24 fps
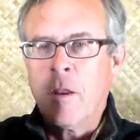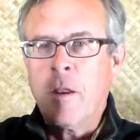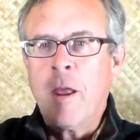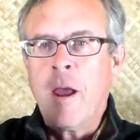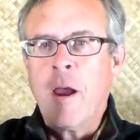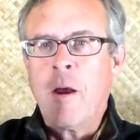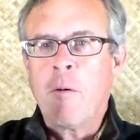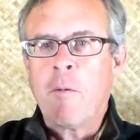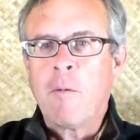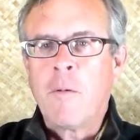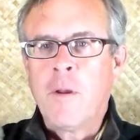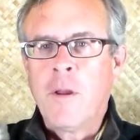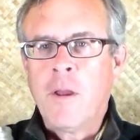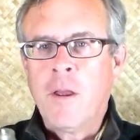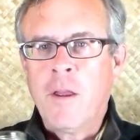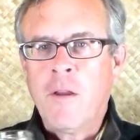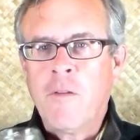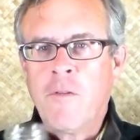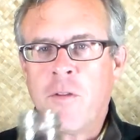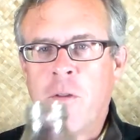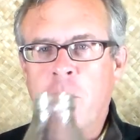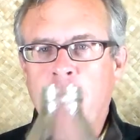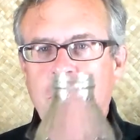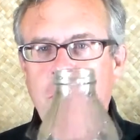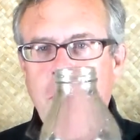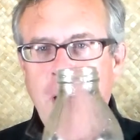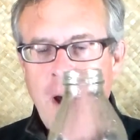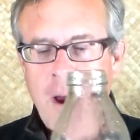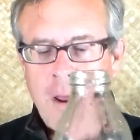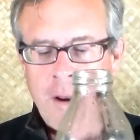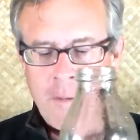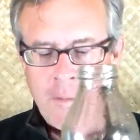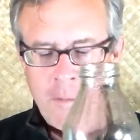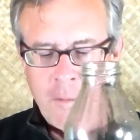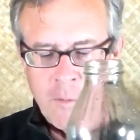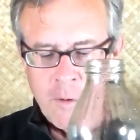Now, if the
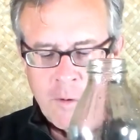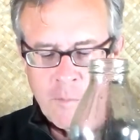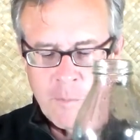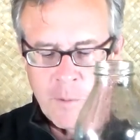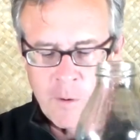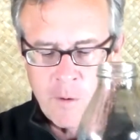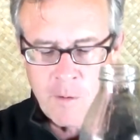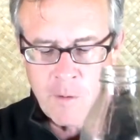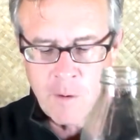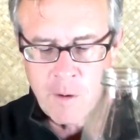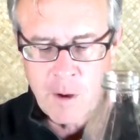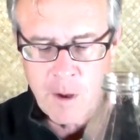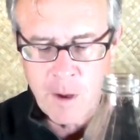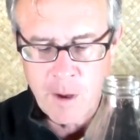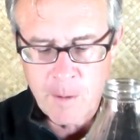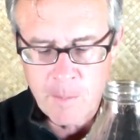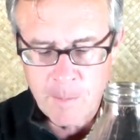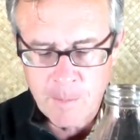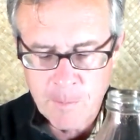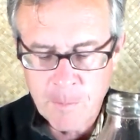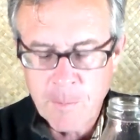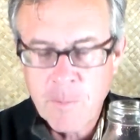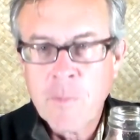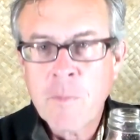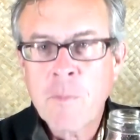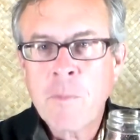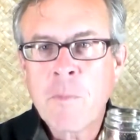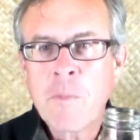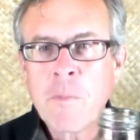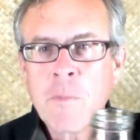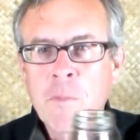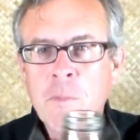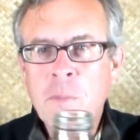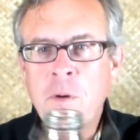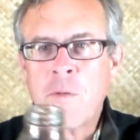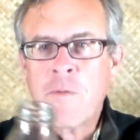bottom were per, uh,
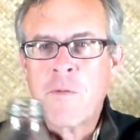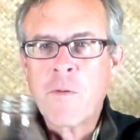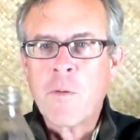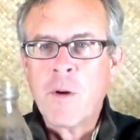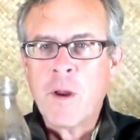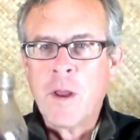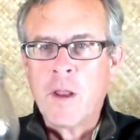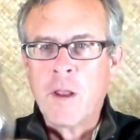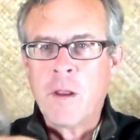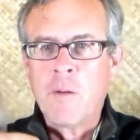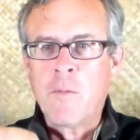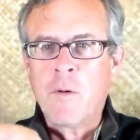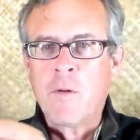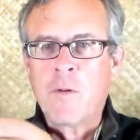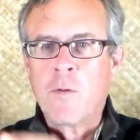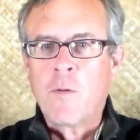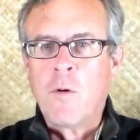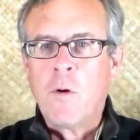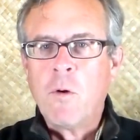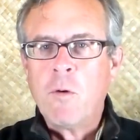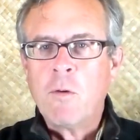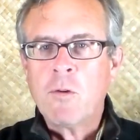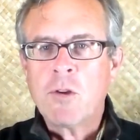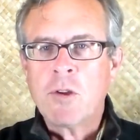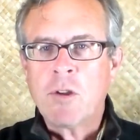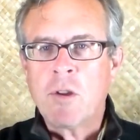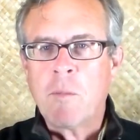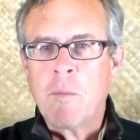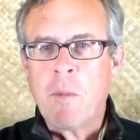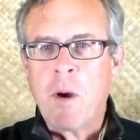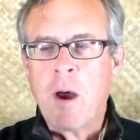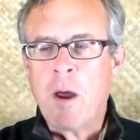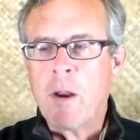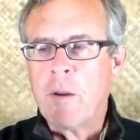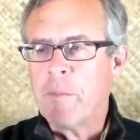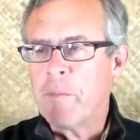perforated with holes in the
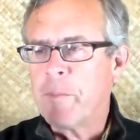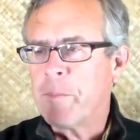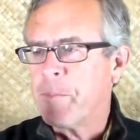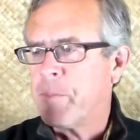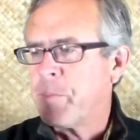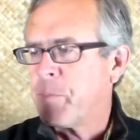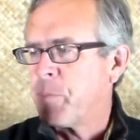bottom,